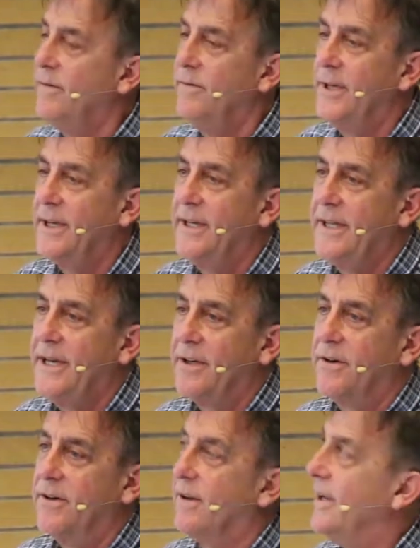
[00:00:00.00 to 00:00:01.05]
We cut
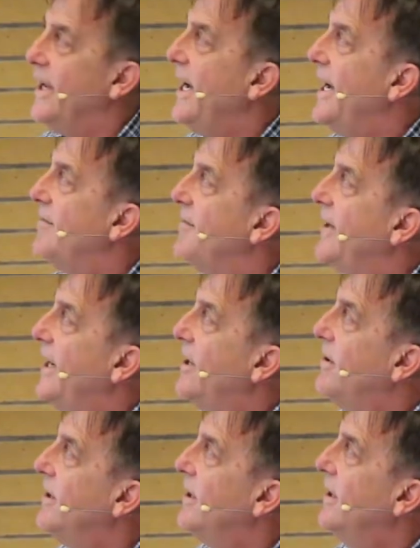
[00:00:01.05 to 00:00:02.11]
that kernel in half
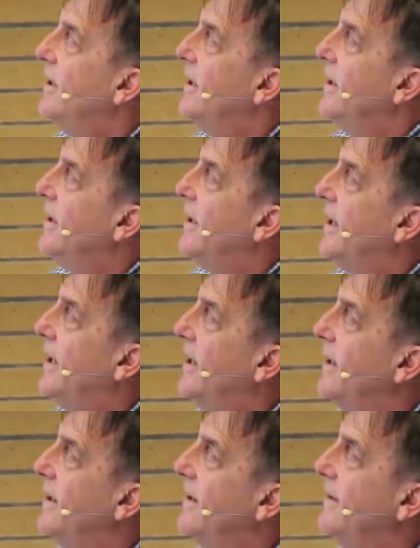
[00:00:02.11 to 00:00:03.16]
now.
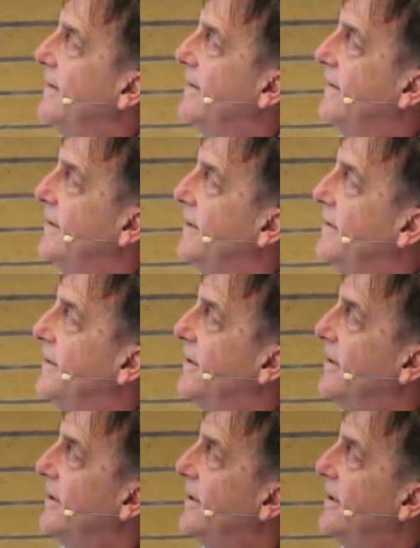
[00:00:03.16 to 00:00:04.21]
This is the
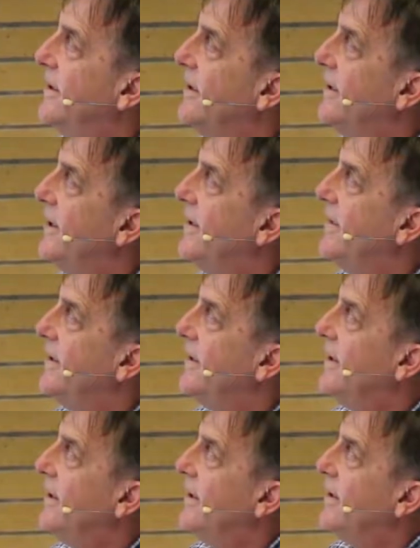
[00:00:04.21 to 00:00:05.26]
interior of
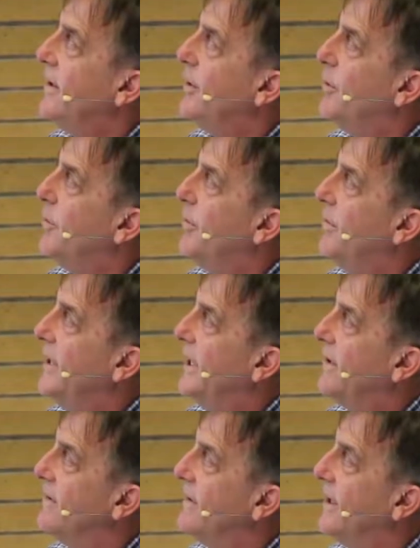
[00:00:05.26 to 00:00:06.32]
it. The
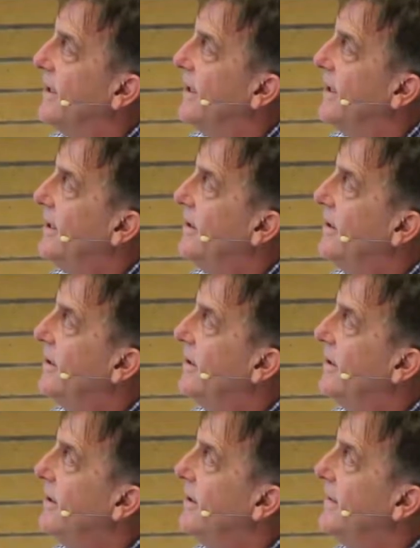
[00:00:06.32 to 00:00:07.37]
outside layer
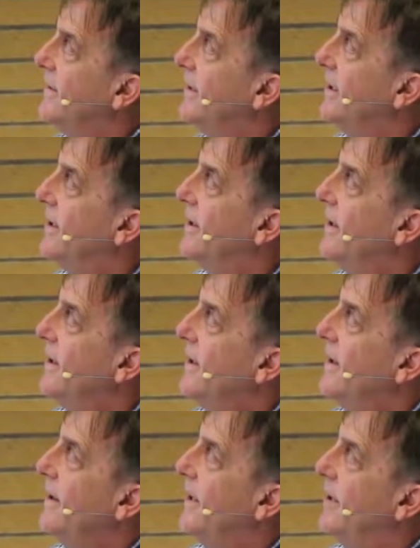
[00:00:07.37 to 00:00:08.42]
is here.
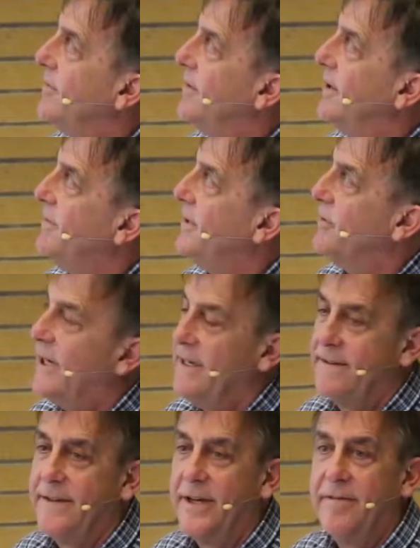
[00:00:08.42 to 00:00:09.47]
That fluffy
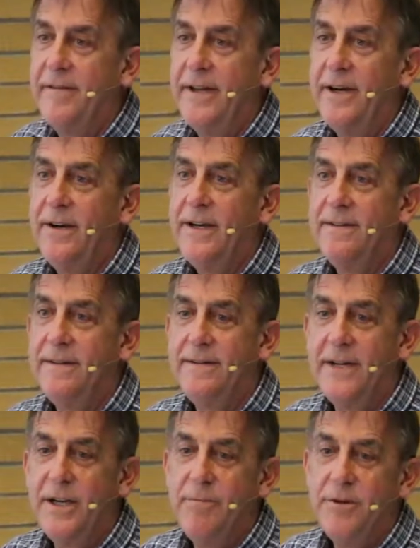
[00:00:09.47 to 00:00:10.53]
white stuff there has the
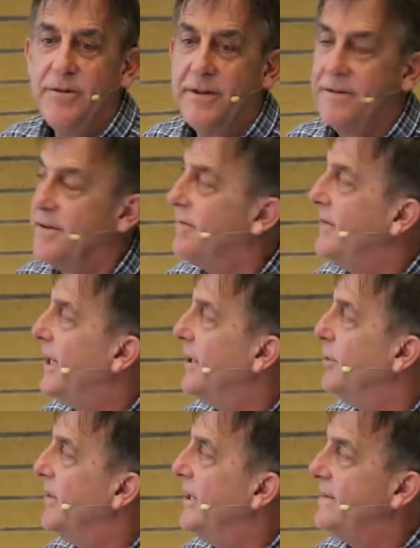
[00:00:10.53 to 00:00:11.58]
same nutritional
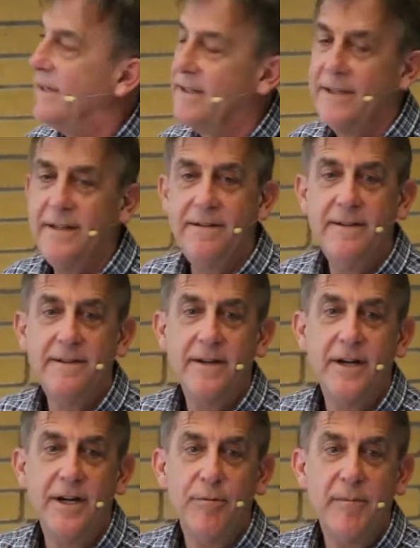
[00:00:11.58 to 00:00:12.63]
value basically as this
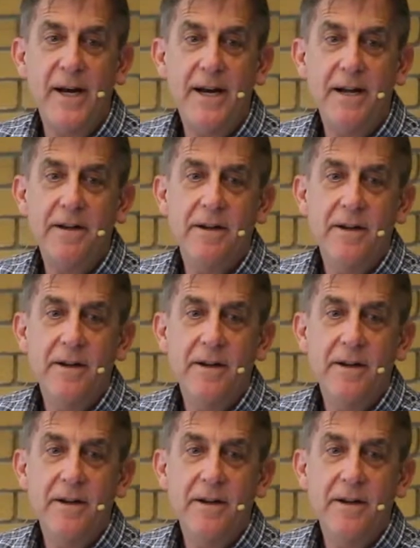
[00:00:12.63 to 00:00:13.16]
cotton mat